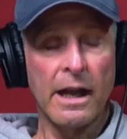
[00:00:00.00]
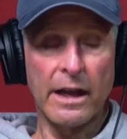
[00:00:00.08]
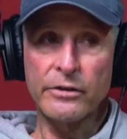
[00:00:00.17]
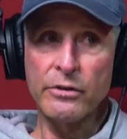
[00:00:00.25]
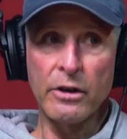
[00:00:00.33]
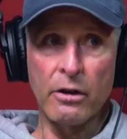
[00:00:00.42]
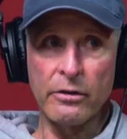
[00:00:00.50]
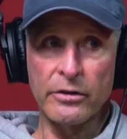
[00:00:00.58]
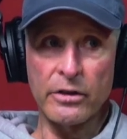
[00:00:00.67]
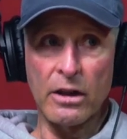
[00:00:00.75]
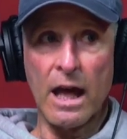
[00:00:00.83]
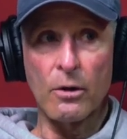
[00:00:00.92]
as you know,
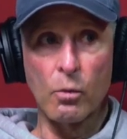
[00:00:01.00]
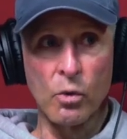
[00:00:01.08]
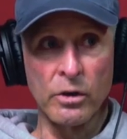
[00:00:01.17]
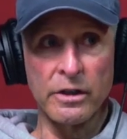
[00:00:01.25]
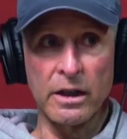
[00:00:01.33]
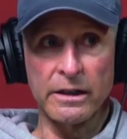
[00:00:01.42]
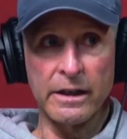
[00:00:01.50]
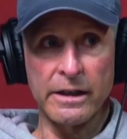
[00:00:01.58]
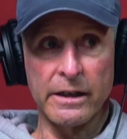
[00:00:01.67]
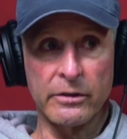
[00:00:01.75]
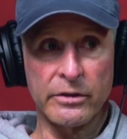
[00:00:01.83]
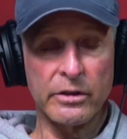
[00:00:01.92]
there's a lot of wood on
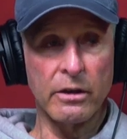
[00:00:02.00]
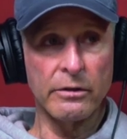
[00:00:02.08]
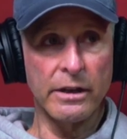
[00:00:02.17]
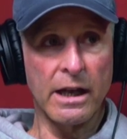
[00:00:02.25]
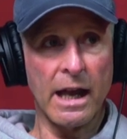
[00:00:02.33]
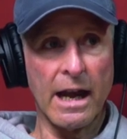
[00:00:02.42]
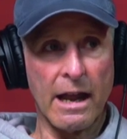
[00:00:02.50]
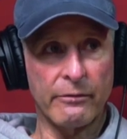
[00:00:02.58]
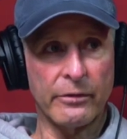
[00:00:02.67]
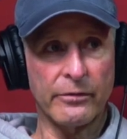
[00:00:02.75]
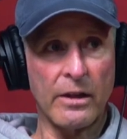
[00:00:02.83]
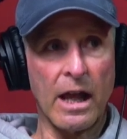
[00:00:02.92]
lanier. So mm -hmm. you mm-hmm. got to
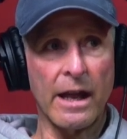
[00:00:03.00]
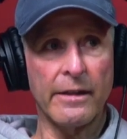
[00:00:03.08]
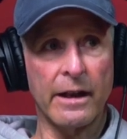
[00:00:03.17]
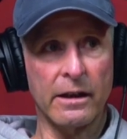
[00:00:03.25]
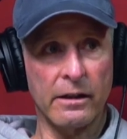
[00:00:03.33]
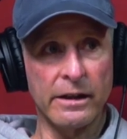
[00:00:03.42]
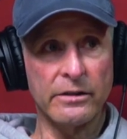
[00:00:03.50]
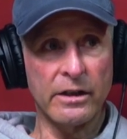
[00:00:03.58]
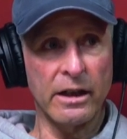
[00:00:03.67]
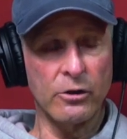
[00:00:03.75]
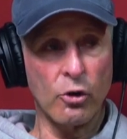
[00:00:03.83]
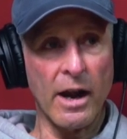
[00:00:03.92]
have a fly that at least
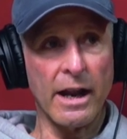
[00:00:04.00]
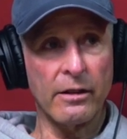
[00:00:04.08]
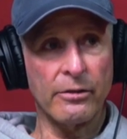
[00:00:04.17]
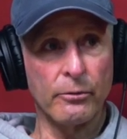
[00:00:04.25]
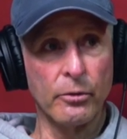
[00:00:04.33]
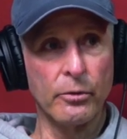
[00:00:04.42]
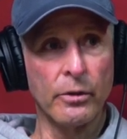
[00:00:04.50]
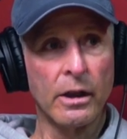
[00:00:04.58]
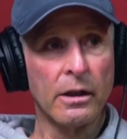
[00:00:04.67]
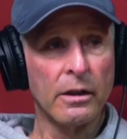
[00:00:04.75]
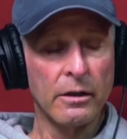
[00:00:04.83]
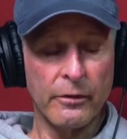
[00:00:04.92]
can drag through
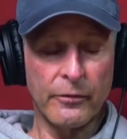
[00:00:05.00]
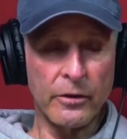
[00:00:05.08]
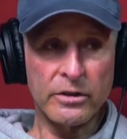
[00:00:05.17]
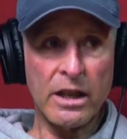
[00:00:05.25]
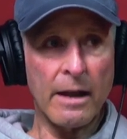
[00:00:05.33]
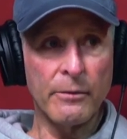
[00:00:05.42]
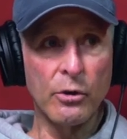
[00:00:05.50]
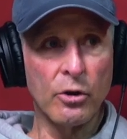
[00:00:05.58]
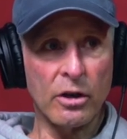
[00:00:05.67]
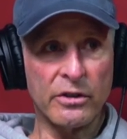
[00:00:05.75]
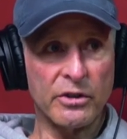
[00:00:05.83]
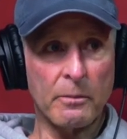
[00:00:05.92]
the first time you
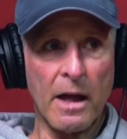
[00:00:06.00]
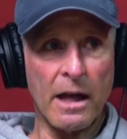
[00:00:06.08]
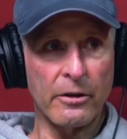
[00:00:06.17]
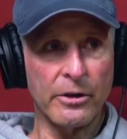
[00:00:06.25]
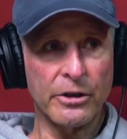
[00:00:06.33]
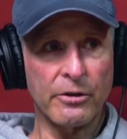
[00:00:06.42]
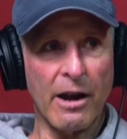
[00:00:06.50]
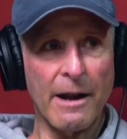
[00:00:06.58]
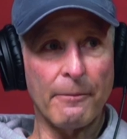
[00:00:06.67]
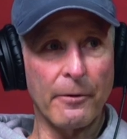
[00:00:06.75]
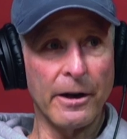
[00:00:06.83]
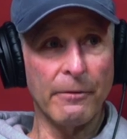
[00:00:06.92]
hook a spot or a
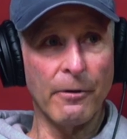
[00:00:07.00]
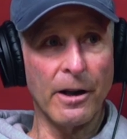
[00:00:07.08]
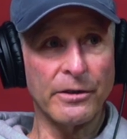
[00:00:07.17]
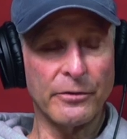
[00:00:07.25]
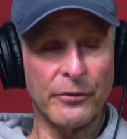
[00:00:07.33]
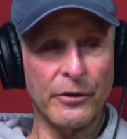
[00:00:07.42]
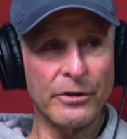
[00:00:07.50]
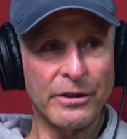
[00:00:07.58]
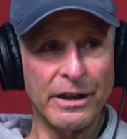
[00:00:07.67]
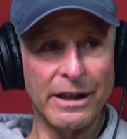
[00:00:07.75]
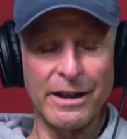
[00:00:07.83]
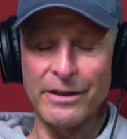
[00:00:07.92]
striper and he runs, the first
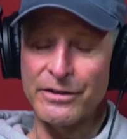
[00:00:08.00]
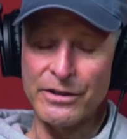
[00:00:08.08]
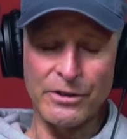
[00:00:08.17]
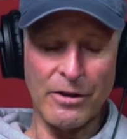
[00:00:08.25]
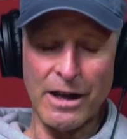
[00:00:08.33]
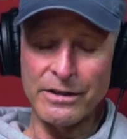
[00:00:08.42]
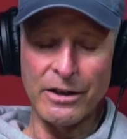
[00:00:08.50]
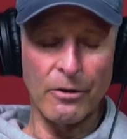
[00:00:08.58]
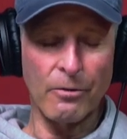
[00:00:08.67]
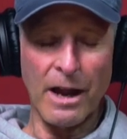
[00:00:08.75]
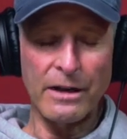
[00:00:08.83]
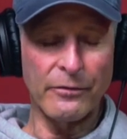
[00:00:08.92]
thing he does is he tries to go
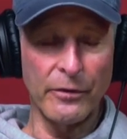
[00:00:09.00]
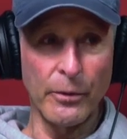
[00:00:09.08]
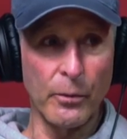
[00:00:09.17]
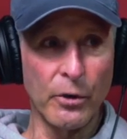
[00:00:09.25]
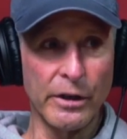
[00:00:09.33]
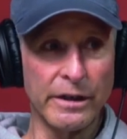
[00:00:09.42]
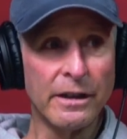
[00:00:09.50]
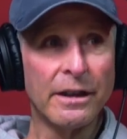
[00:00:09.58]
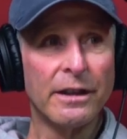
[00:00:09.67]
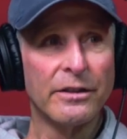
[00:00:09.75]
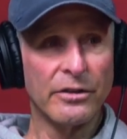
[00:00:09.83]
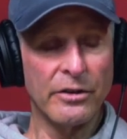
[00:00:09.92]
right for the wood.
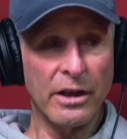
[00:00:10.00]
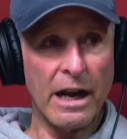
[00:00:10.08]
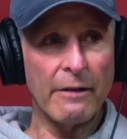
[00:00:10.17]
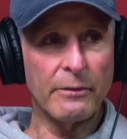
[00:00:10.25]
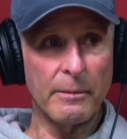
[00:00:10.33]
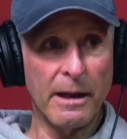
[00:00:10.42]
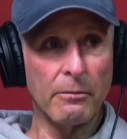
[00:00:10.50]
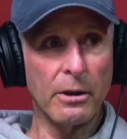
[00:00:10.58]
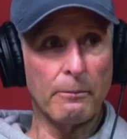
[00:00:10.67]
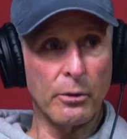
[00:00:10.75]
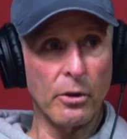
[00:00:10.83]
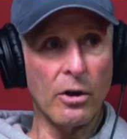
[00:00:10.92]
So you're going to have to be able
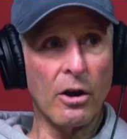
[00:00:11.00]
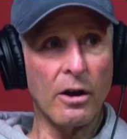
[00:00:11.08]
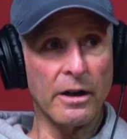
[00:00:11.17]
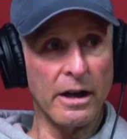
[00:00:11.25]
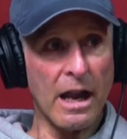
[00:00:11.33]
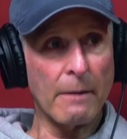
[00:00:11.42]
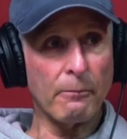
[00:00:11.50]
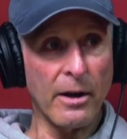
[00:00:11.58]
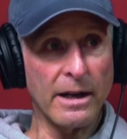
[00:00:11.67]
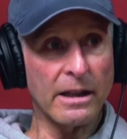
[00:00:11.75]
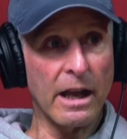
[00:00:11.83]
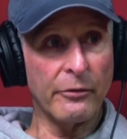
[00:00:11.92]
to pull hard and not
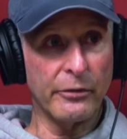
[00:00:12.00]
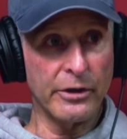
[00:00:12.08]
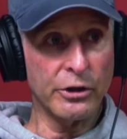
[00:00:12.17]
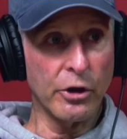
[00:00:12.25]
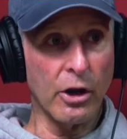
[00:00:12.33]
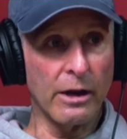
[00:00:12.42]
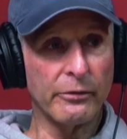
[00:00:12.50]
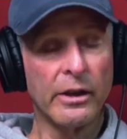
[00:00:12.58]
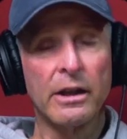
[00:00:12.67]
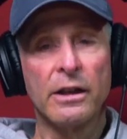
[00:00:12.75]
break that fish off.